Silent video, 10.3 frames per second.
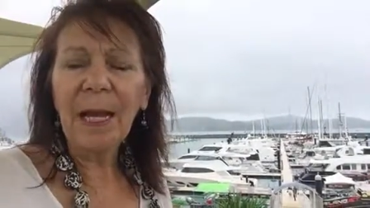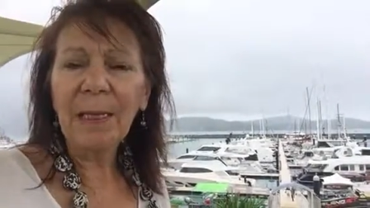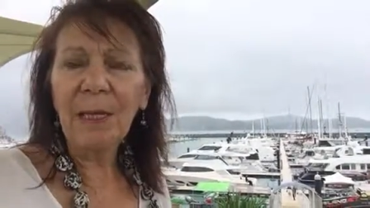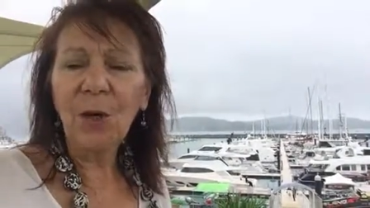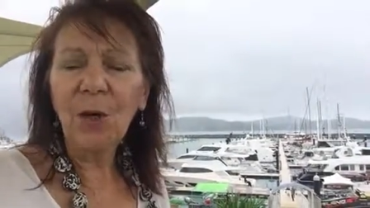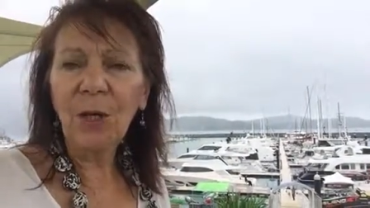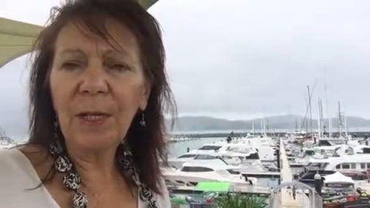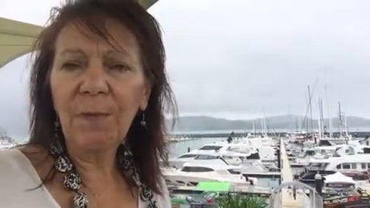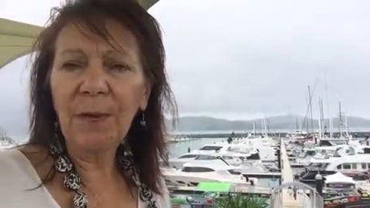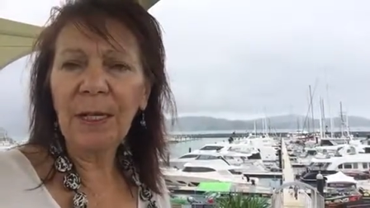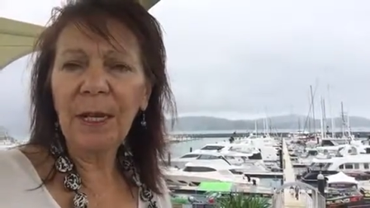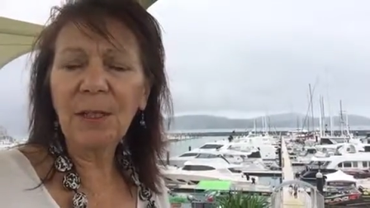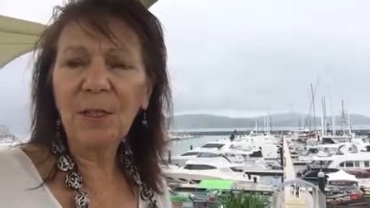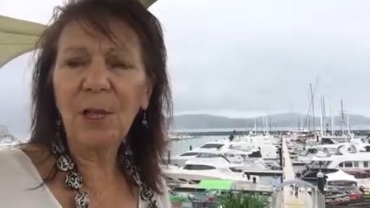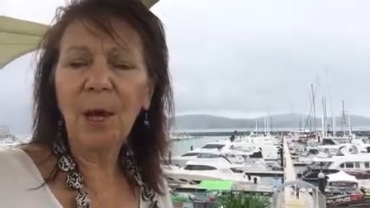in the The earlier
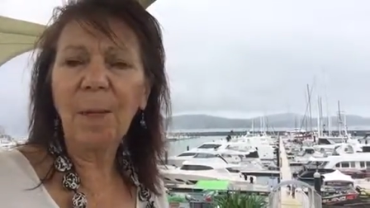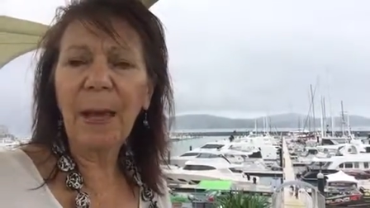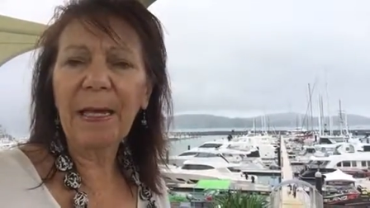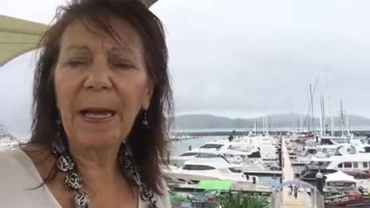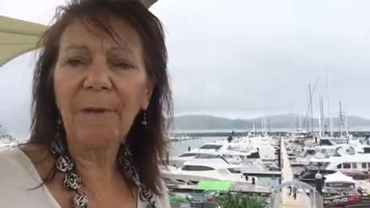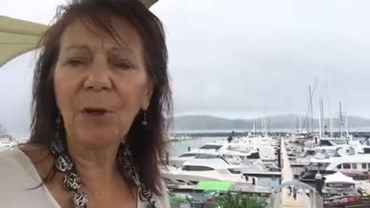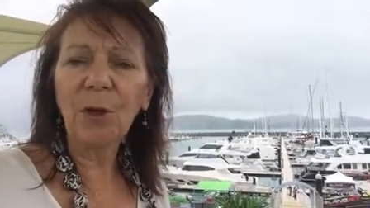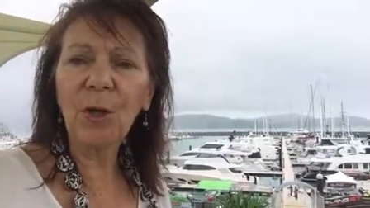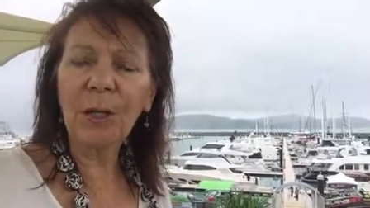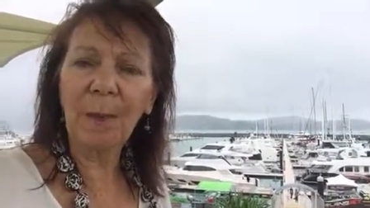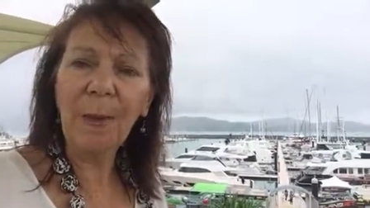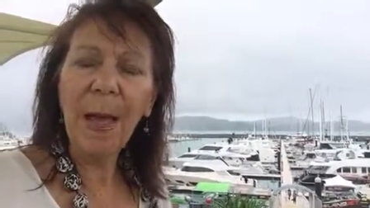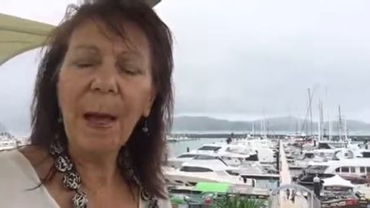videos, so go back and have a look at them.